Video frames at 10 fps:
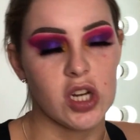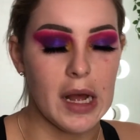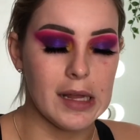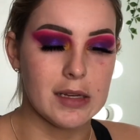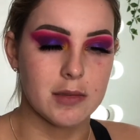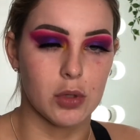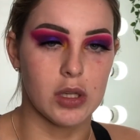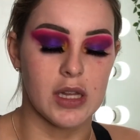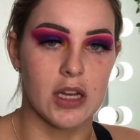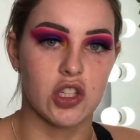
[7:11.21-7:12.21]
I like
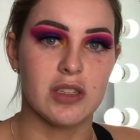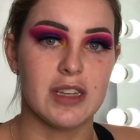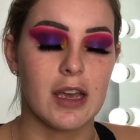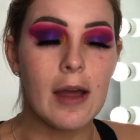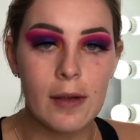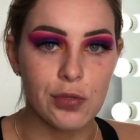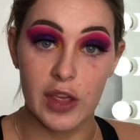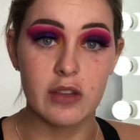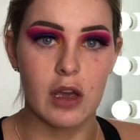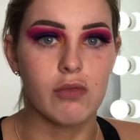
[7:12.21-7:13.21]
smaller lashes. Like
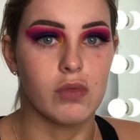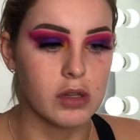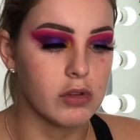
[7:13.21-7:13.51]
these are really,